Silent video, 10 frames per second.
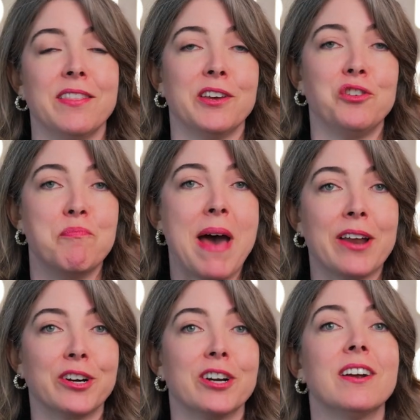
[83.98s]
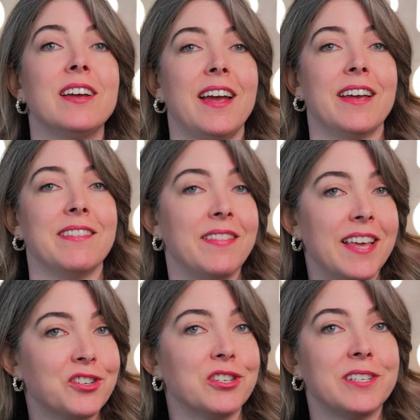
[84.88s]
and that you matter and that
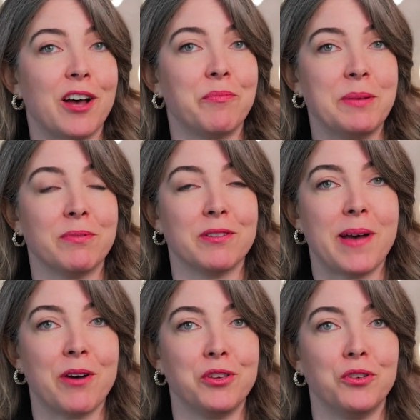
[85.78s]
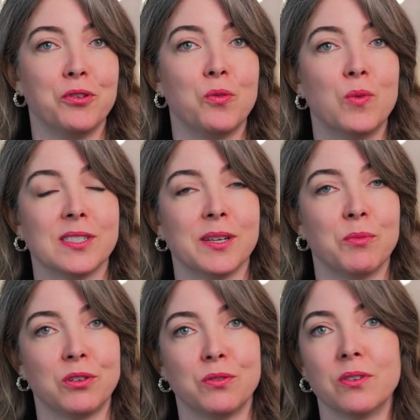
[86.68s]
they should tell people about you when
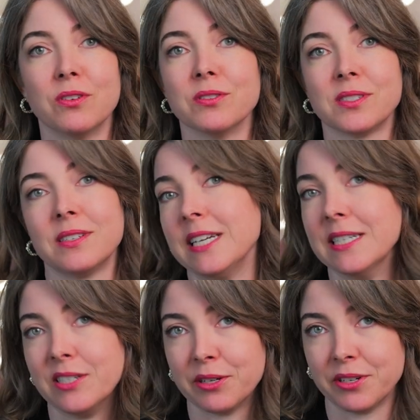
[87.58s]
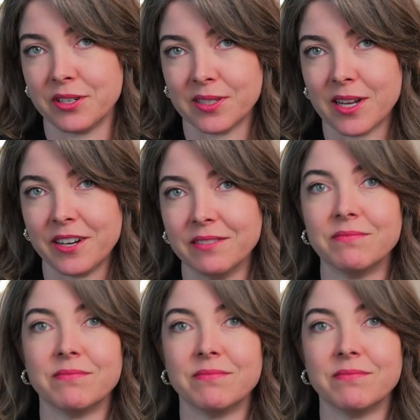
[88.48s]
someone Googles interior design.